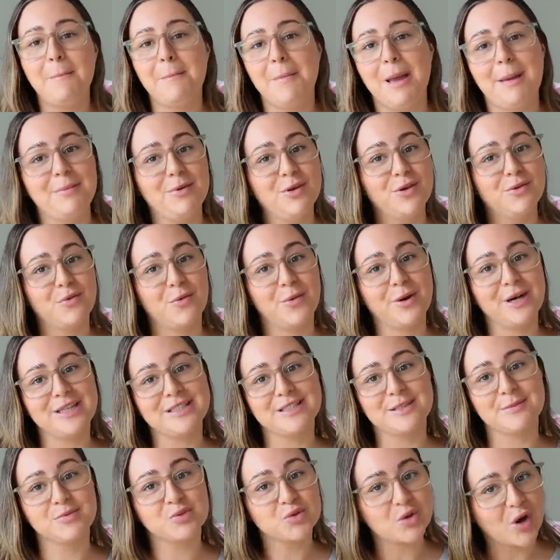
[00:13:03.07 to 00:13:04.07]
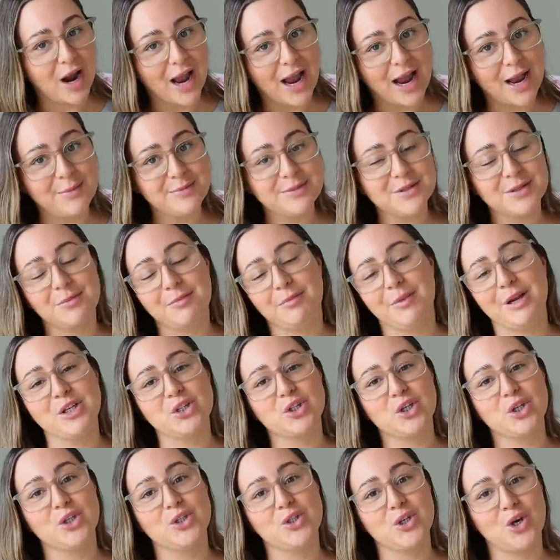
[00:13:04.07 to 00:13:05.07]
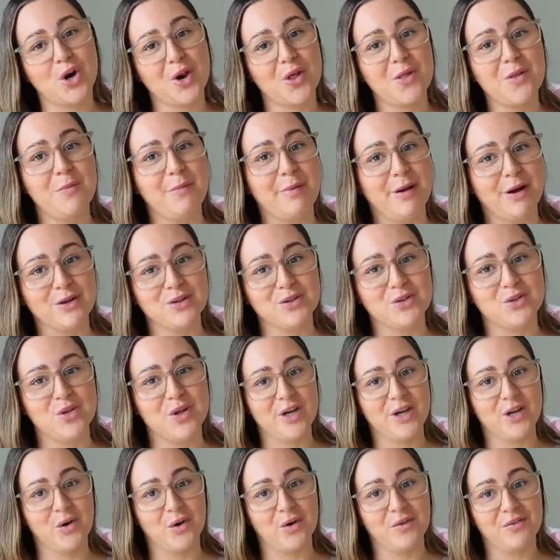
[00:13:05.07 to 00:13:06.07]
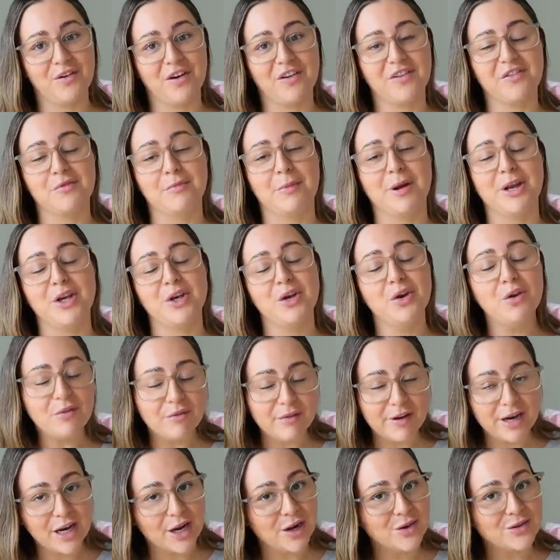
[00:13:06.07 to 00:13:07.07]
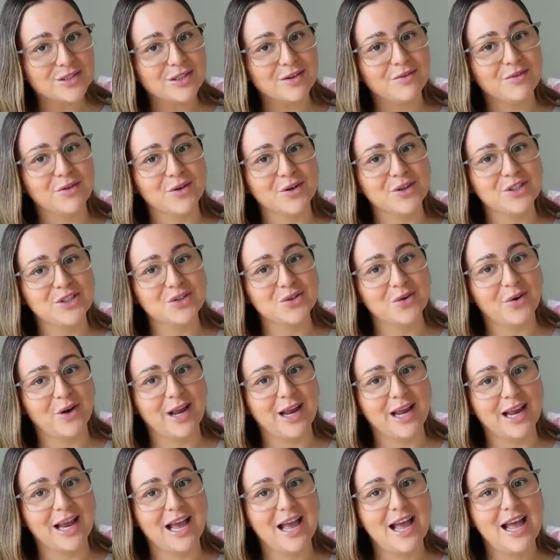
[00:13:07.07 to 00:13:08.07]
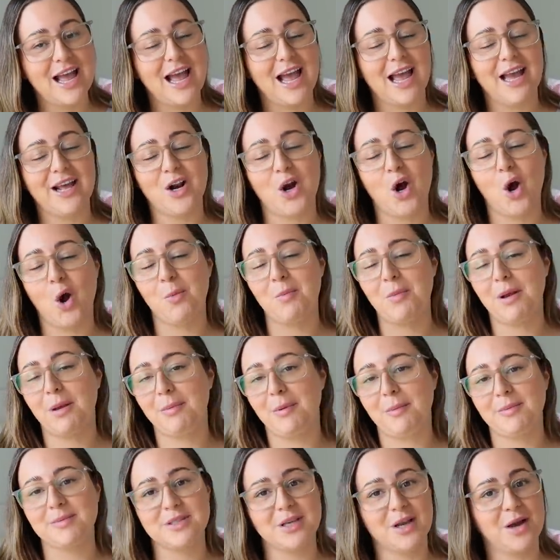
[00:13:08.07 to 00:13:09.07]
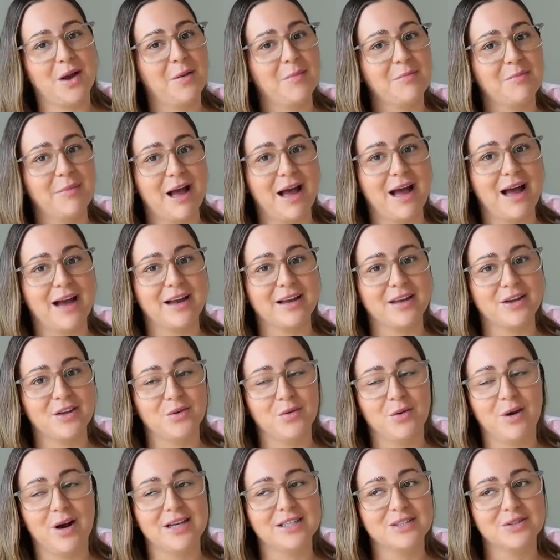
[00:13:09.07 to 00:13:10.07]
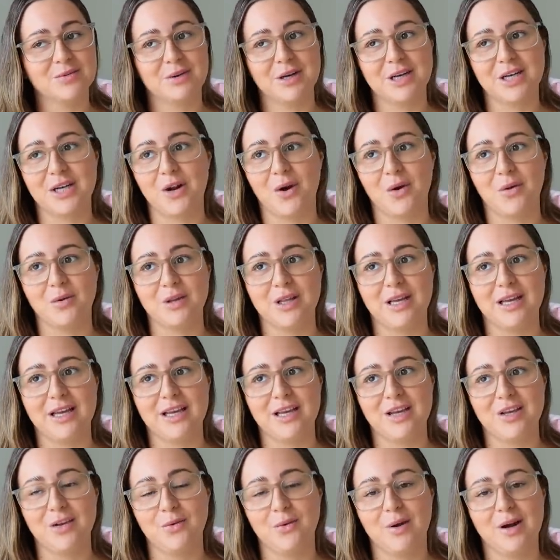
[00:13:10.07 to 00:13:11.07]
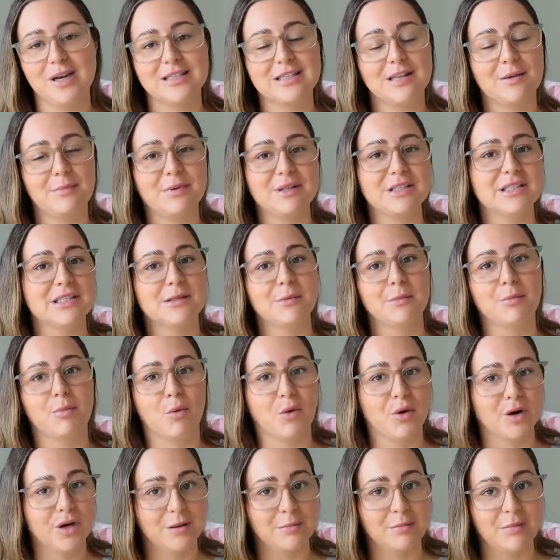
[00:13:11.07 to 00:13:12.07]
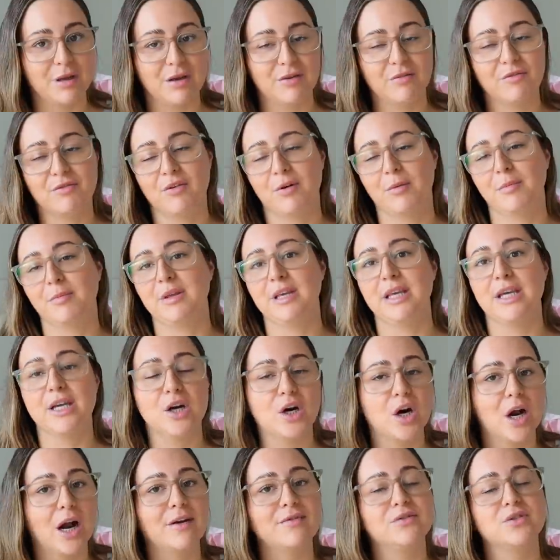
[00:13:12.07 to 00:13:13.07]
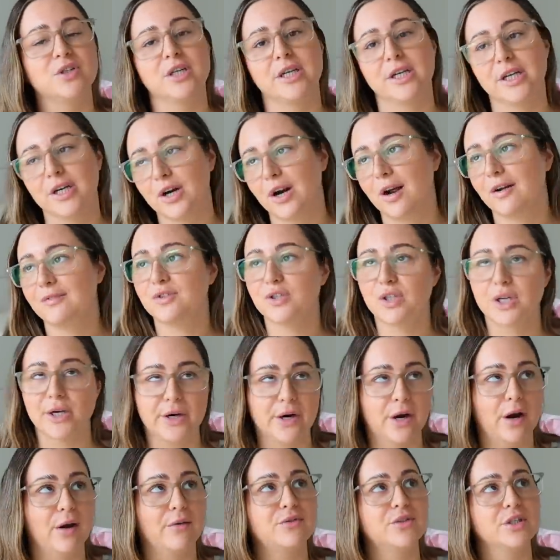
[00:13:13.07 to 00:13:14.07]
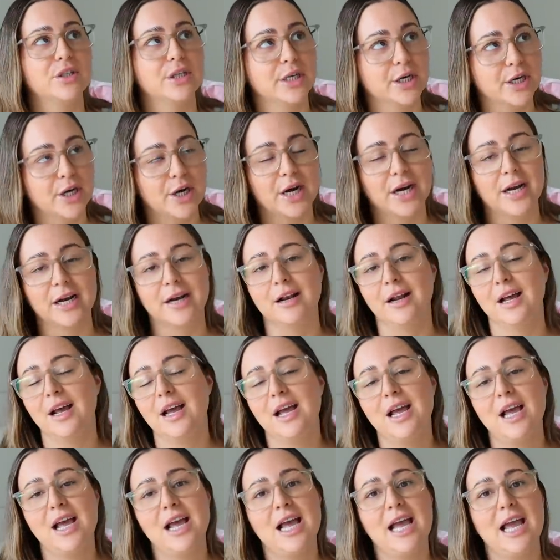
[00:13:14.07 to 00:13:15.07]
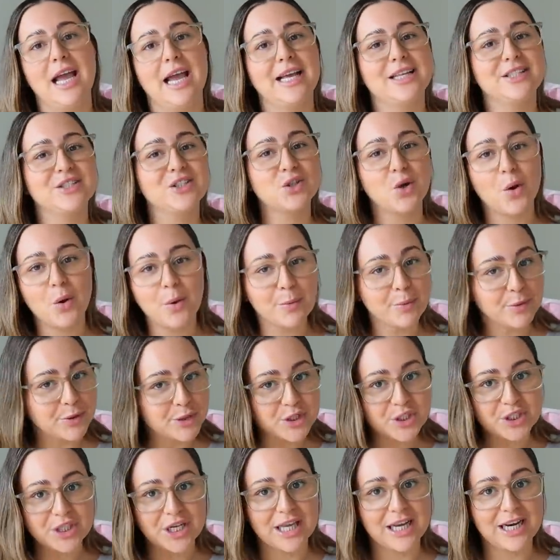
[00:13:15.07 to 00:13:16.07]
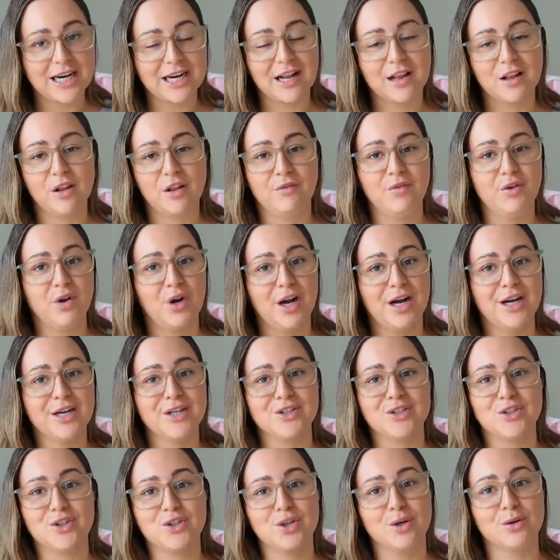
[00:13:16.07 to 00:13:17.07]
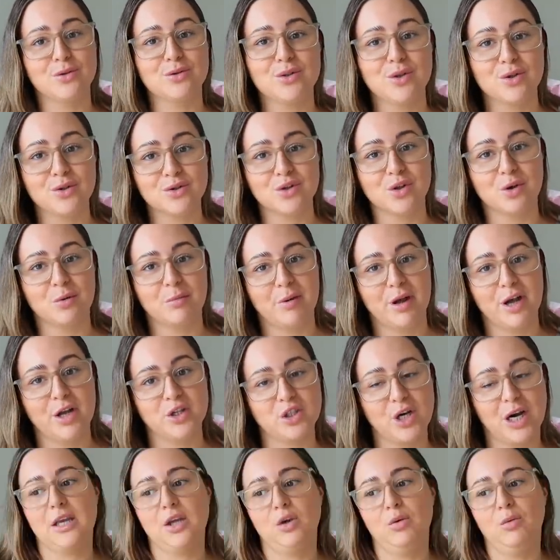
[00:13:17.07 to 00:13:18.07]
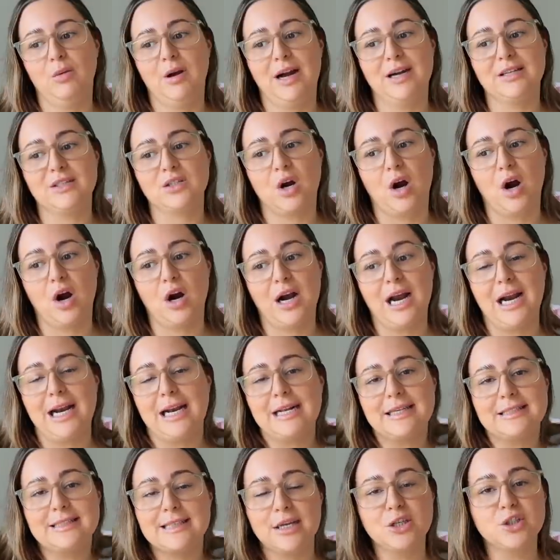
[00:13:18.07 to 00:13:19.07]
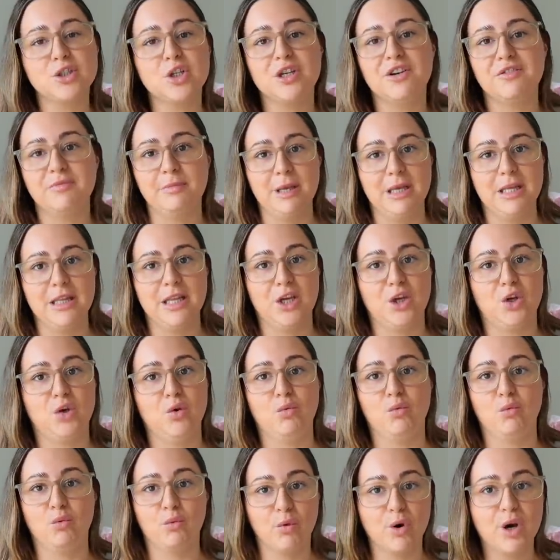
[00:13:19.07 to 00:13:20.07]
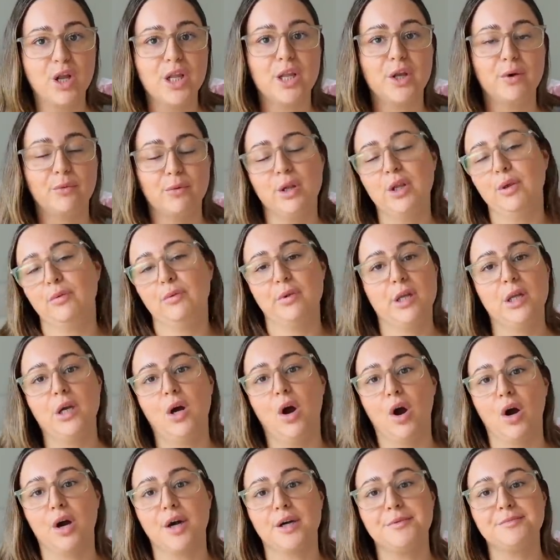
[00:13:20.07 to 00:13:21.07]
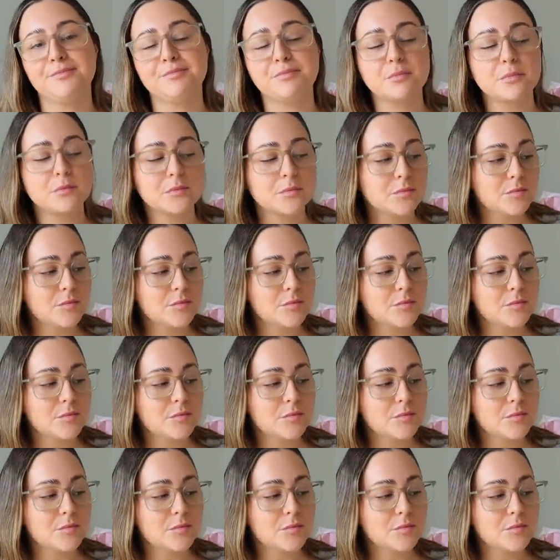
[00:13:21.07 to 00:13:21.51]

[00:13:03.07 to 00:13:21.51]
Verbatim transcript: Maybe you've already subscribed. Make sure you turn on the bell get notified for my new videos if you're enjoying and all my babies that come back. You guys already know, like, you guys have been supporting me from year after year after year after year and it's so appreciated. I love you guys so, so, so much. Like, you guys are an extension of me. Like, you really, really, really are.